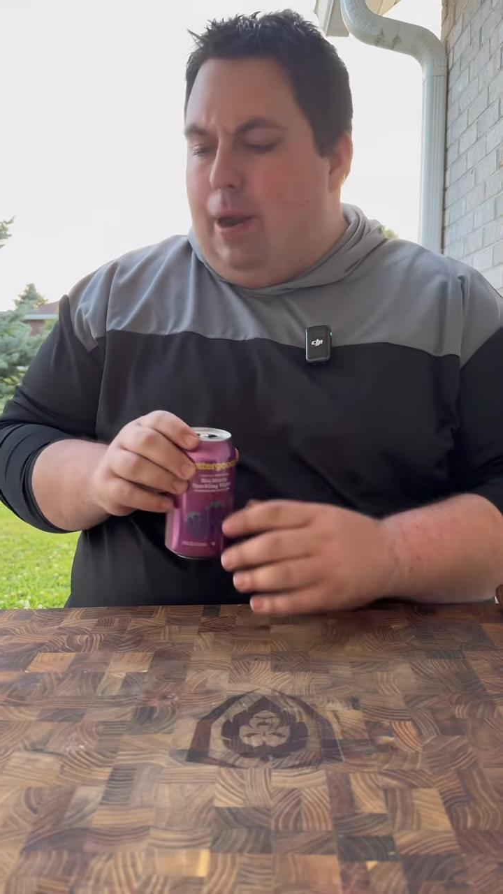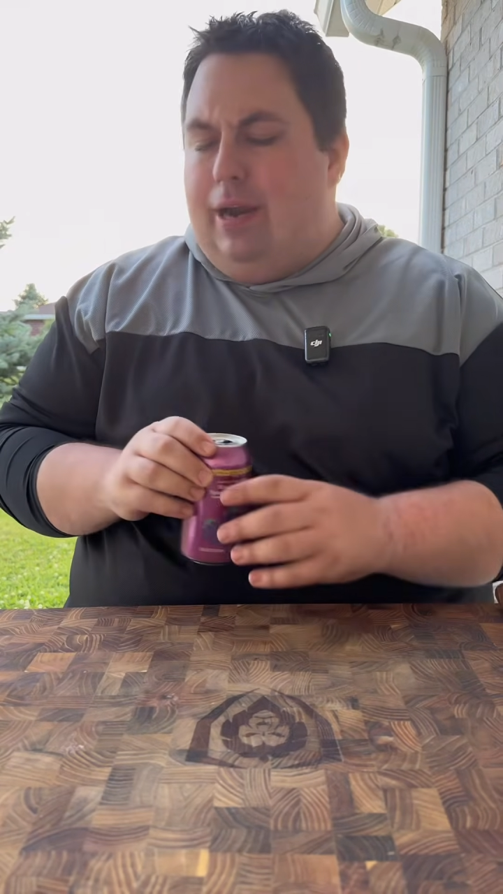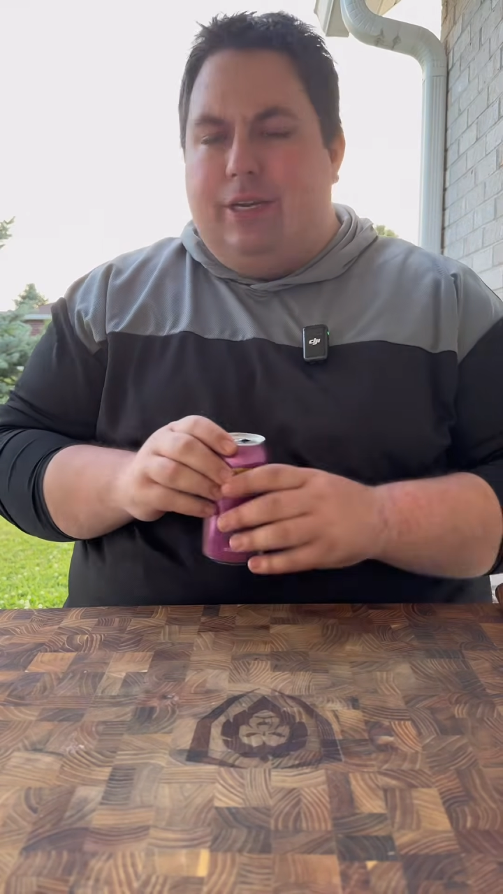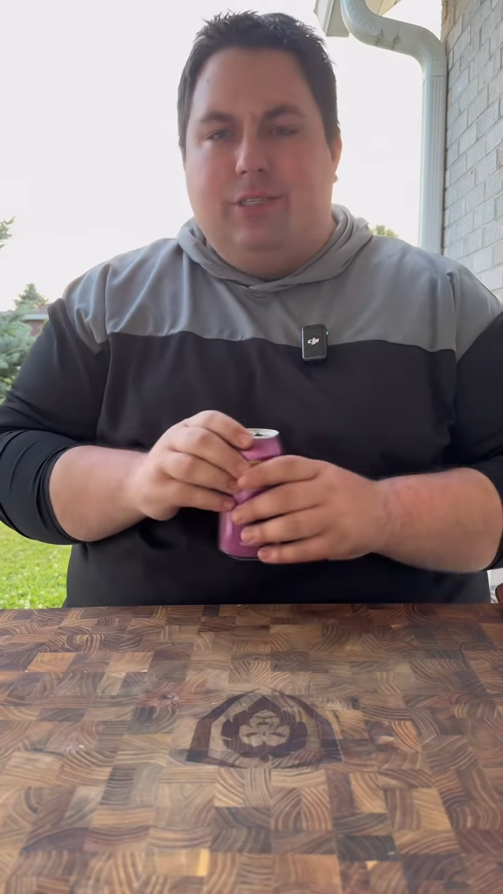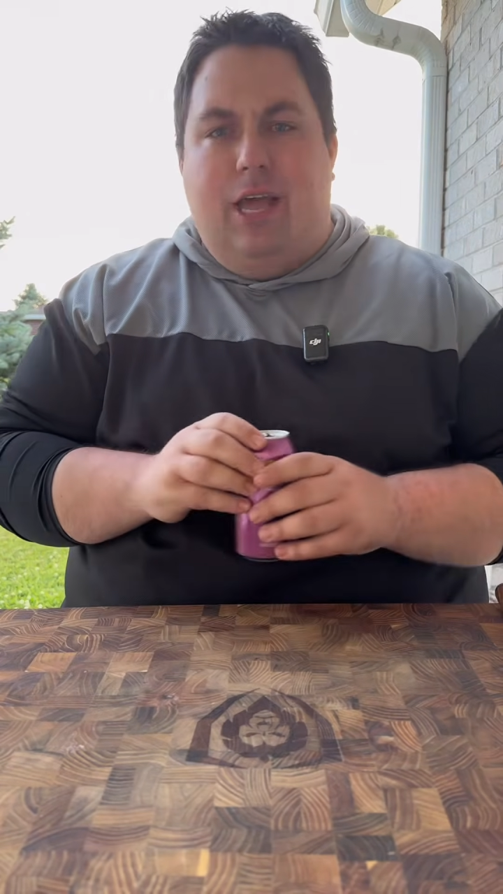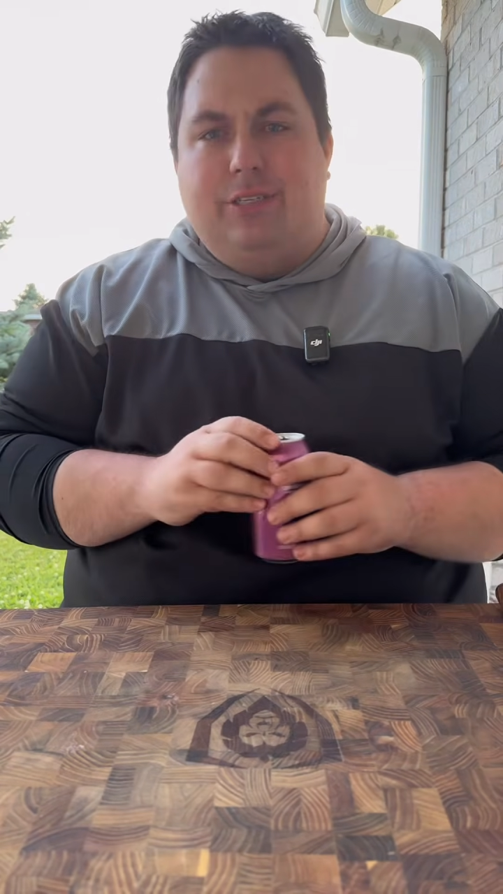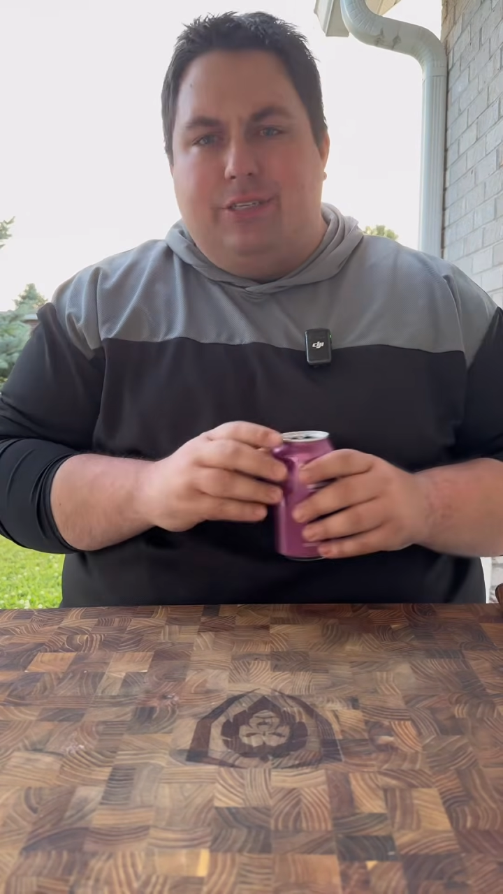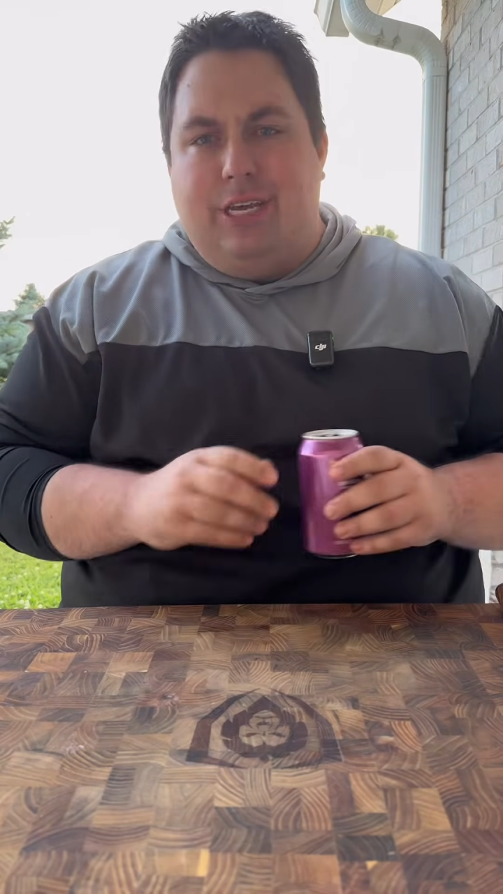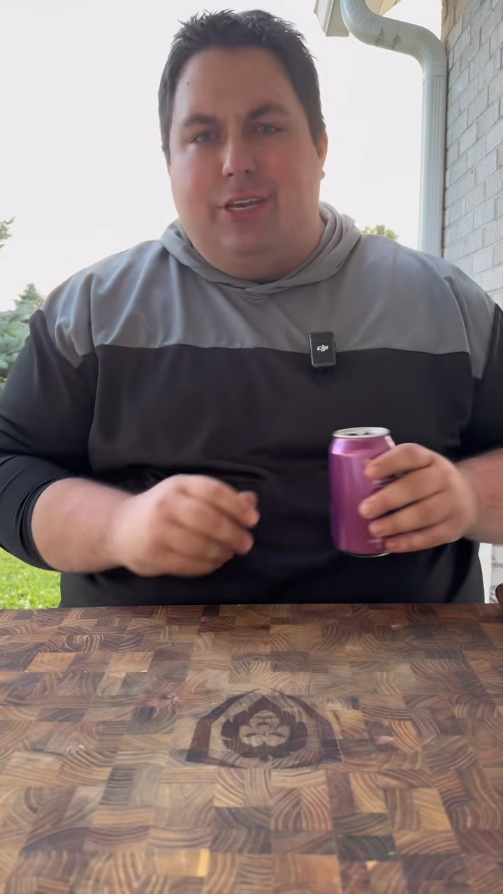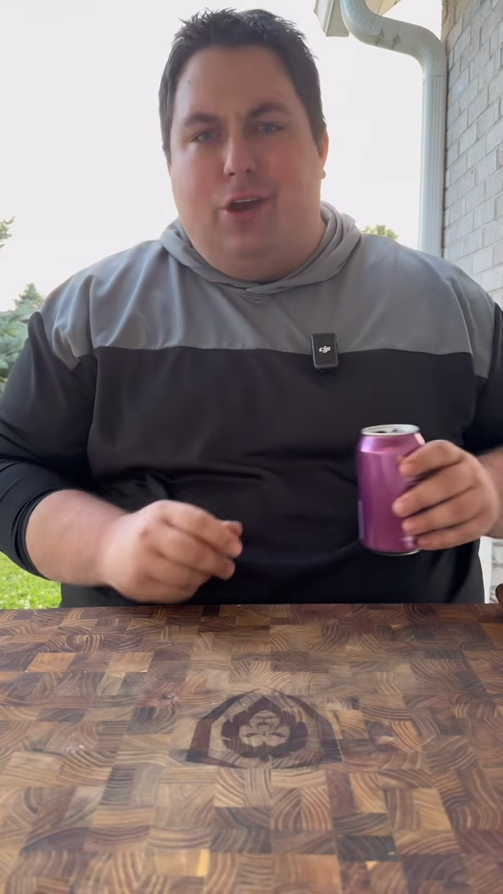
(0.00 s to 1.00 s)
get to slicing. It's
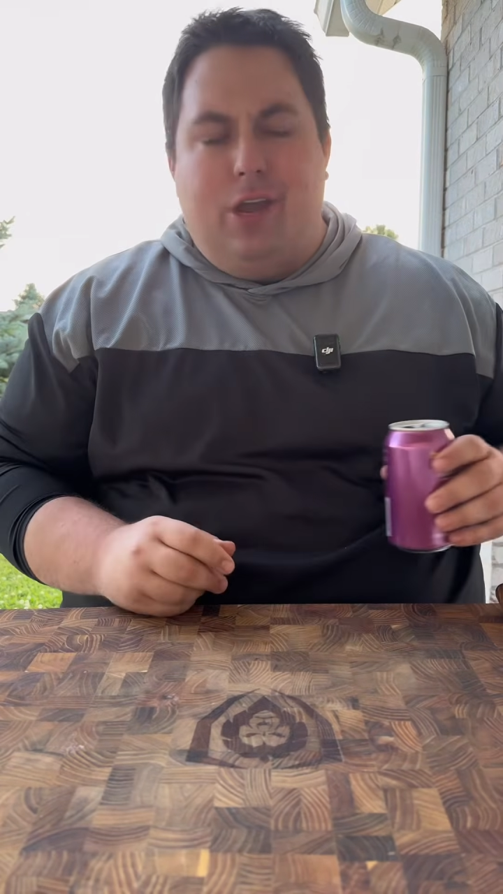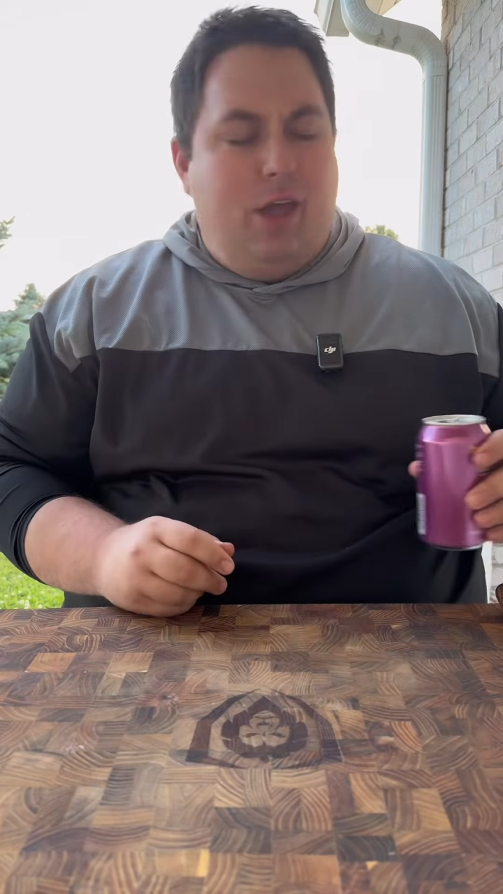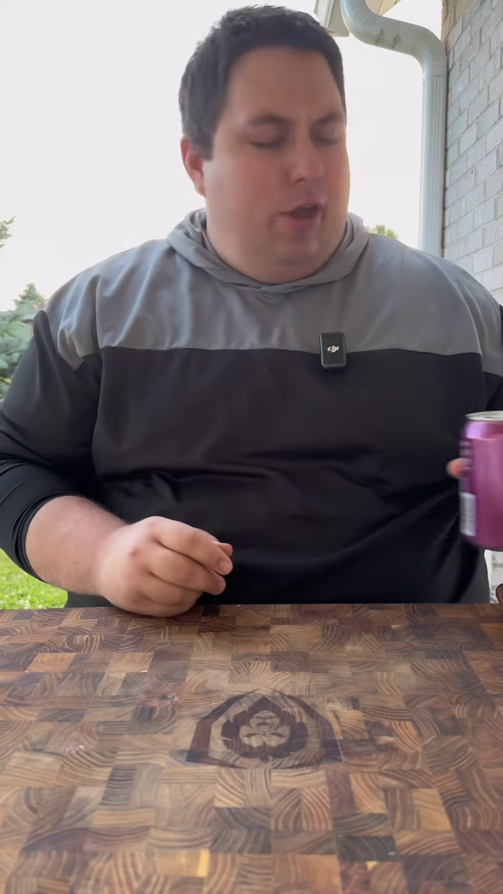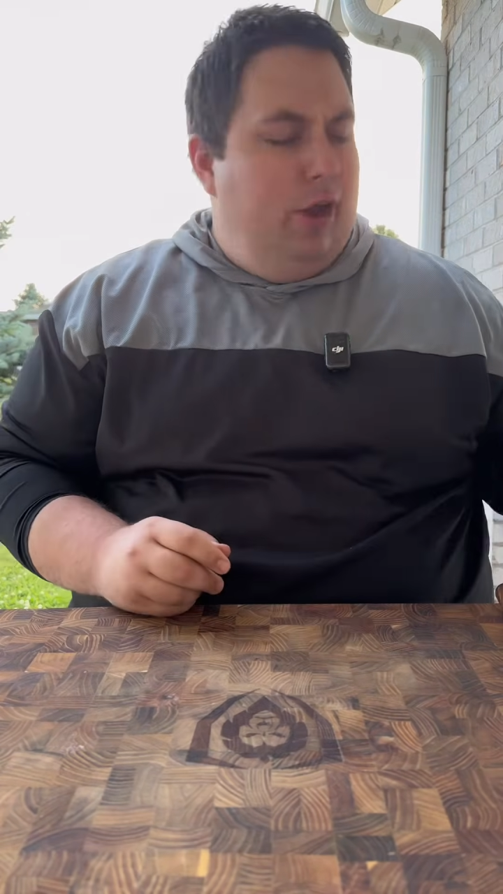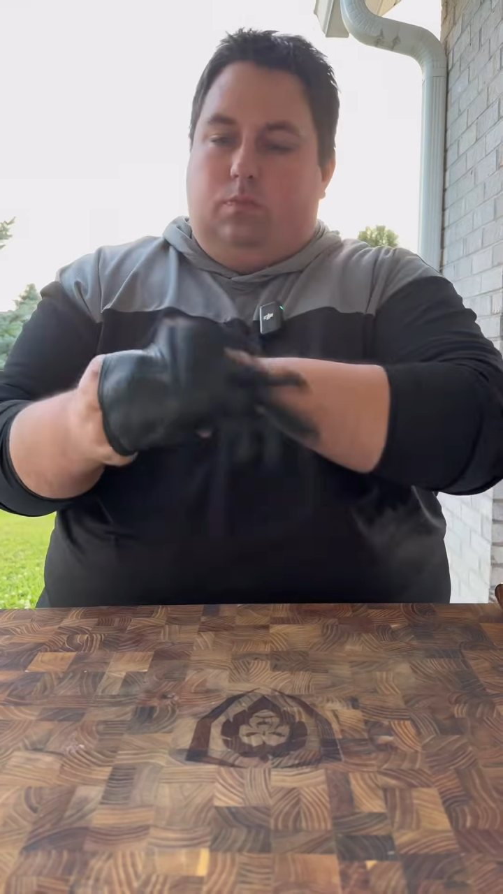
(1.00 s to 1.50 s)
getting dark out here.